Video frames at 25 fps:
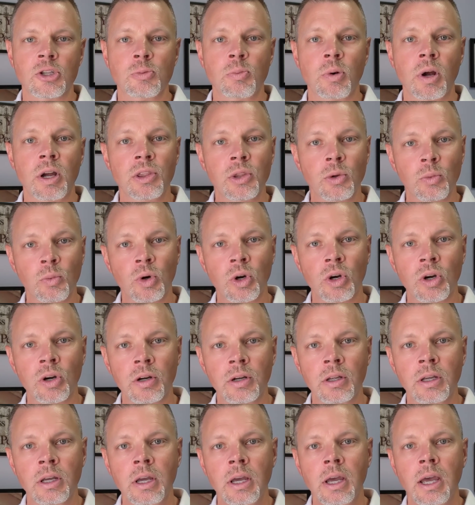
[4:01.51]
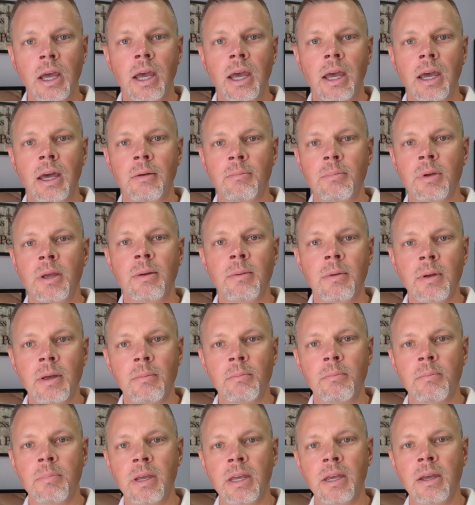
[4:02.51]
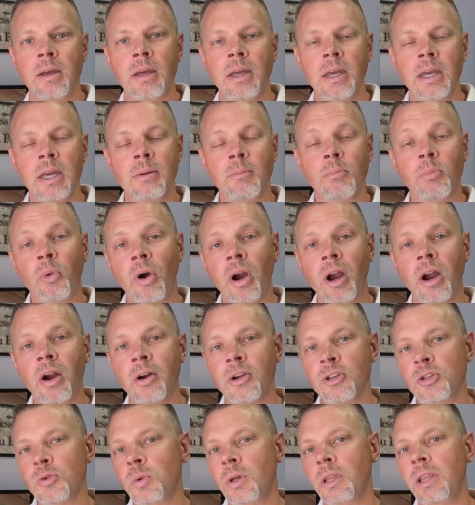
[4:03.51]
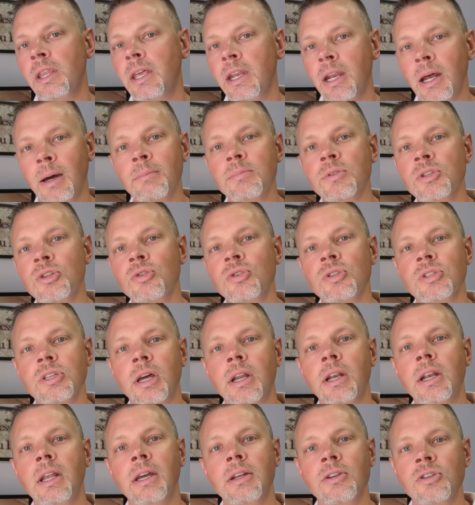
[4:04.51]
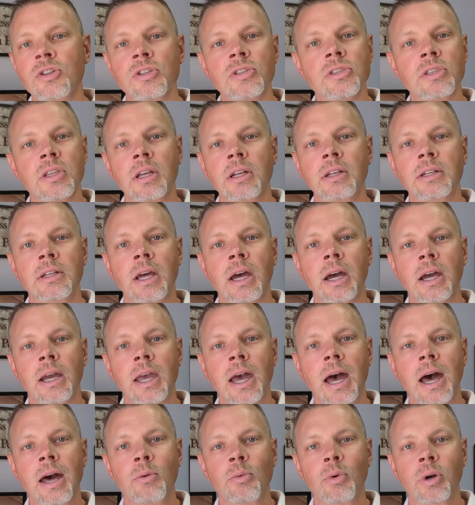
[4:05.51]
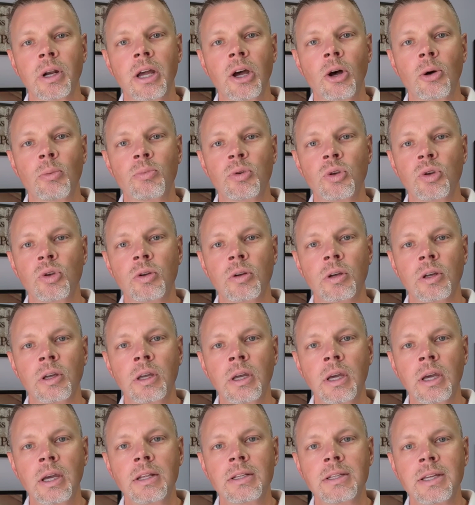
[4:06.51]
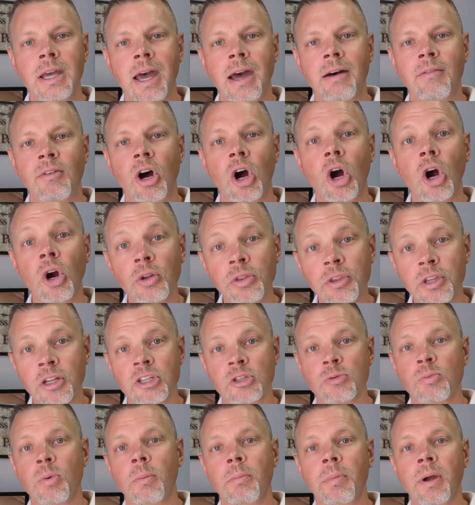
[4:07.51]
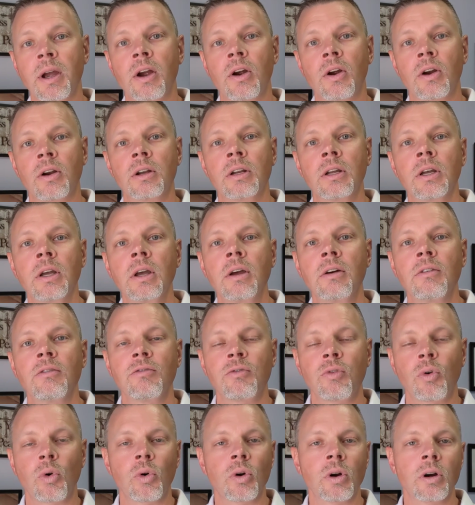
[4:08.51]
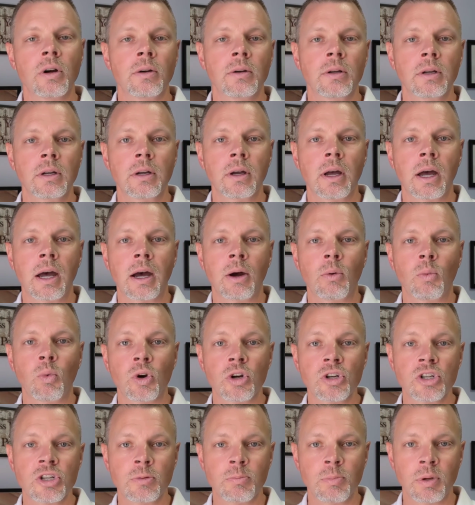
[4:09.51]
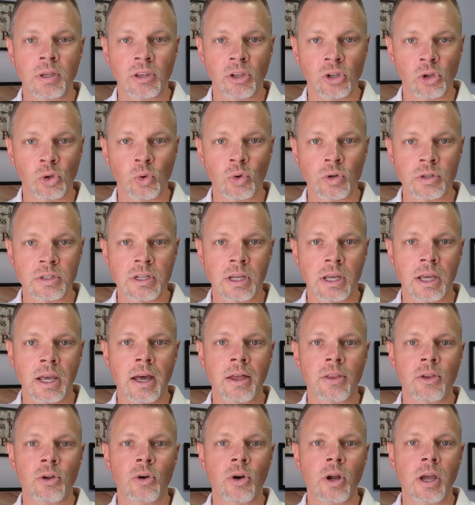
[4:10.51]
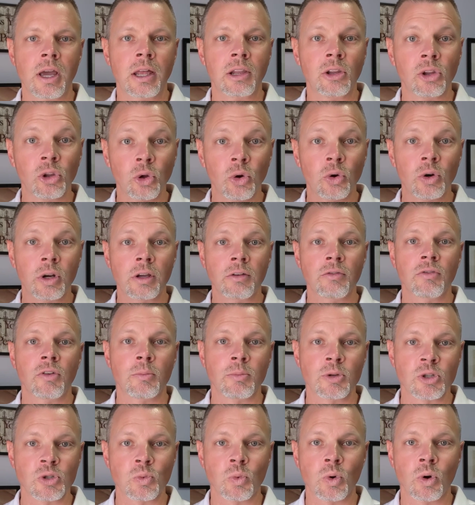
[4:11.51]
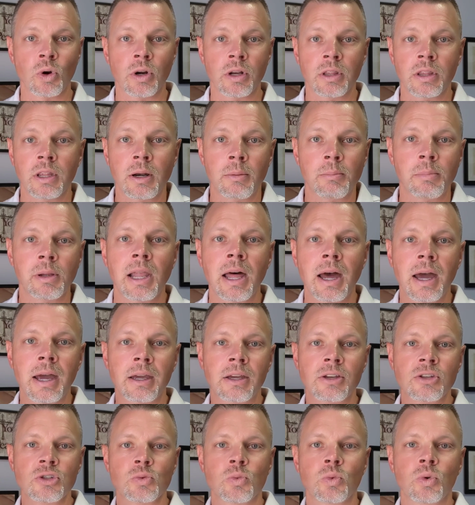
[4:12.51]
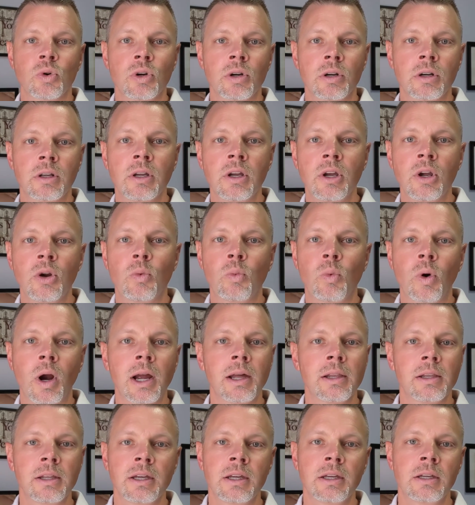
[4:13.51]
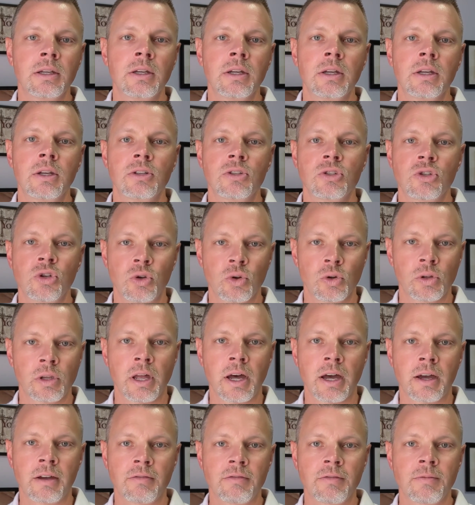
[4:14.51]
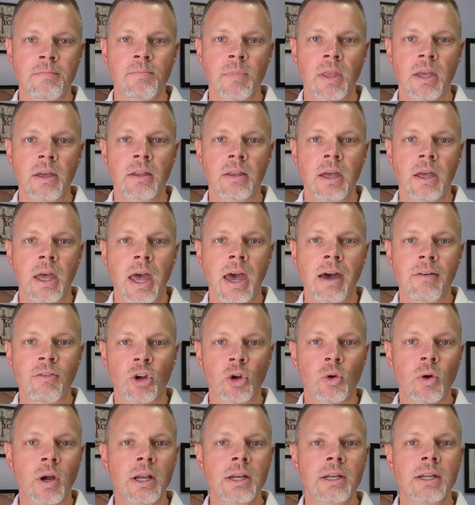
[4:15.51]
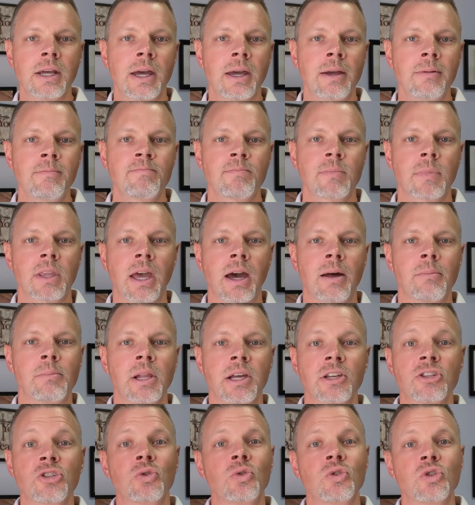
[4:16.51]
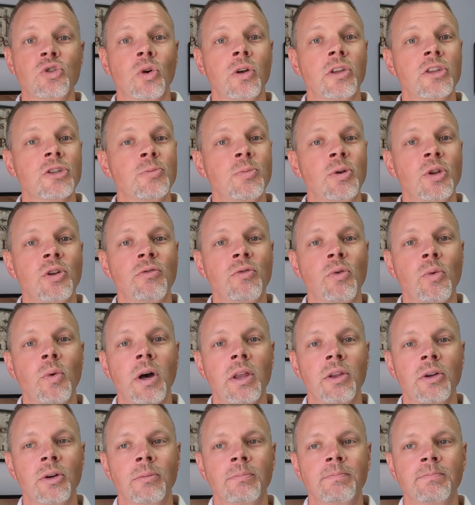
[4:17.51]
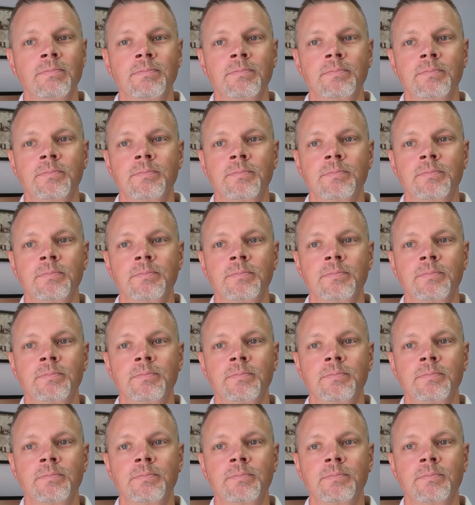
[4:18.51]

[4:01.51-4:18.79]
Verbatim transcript: Spread the word and be, be in prayer as we lead up to Sunday, just that uh, God would help you to, to have a heart that's prepared for uh, worshiping the Lord together and learning from his word, and then applying his word rightly to your life. Have a great day. God bless you. Enjoy this beautiful weather.